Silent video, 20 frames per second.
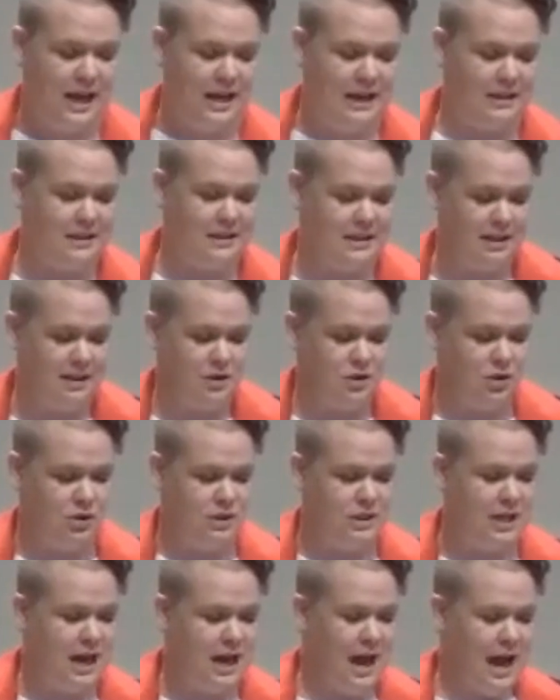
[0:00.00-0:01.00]

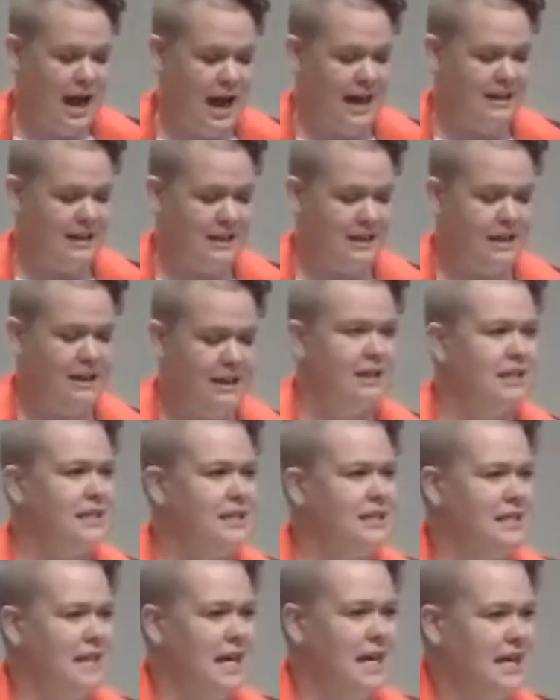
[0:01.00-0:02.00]
ancestors at the
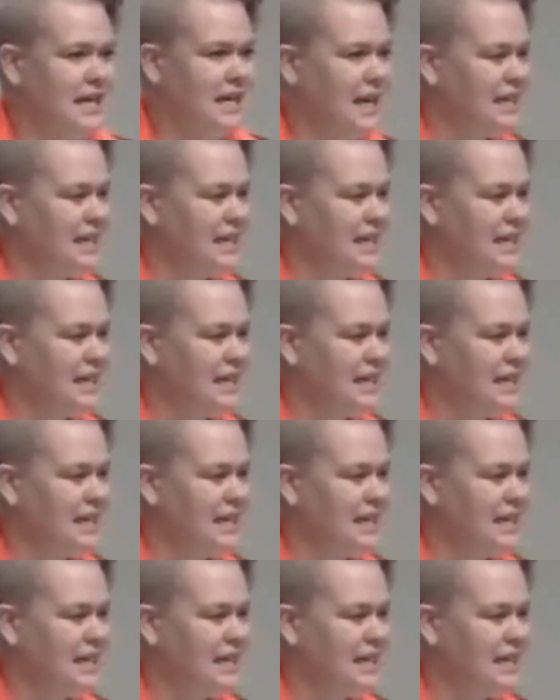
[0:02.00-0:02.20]
stake.